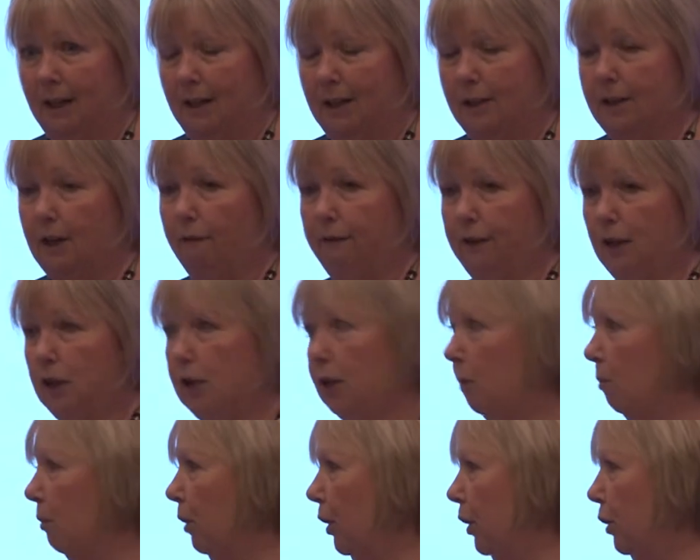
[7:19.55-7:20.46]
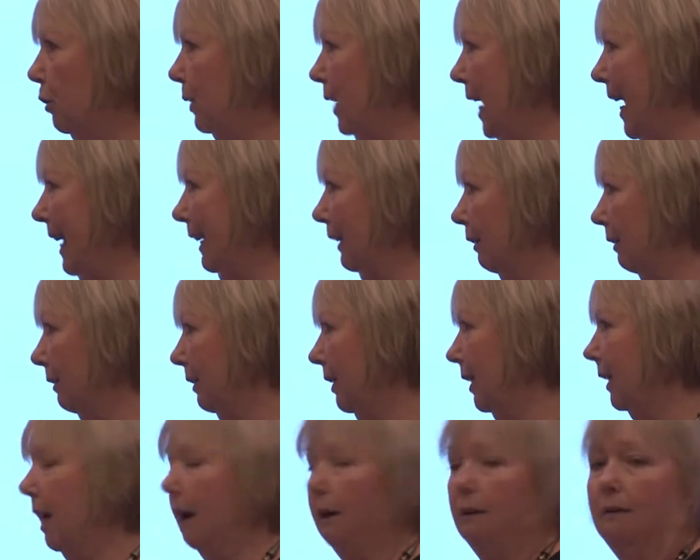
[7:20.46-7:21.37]
So for someone who cannot,
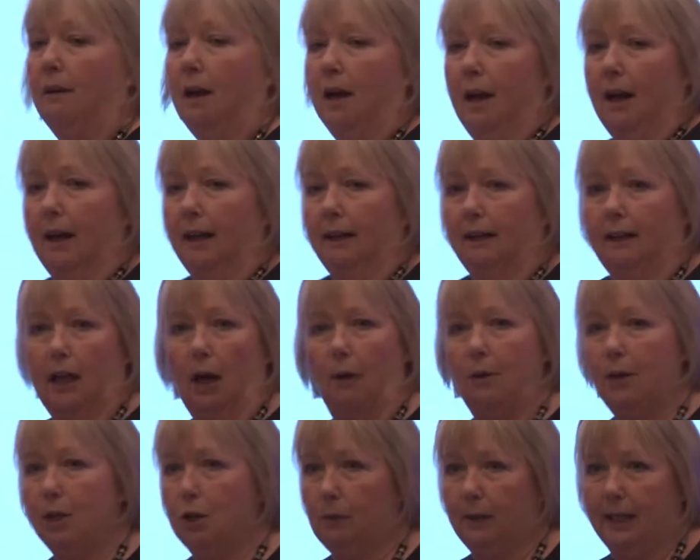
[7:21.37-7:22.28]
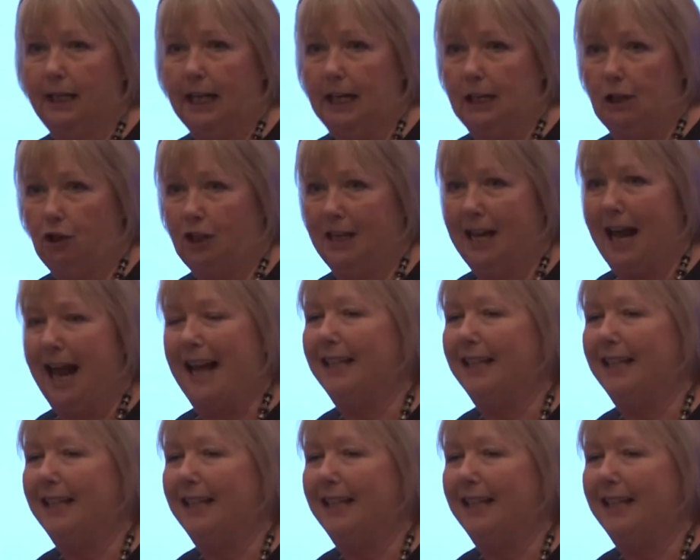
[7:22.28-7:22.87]
go into a kitchen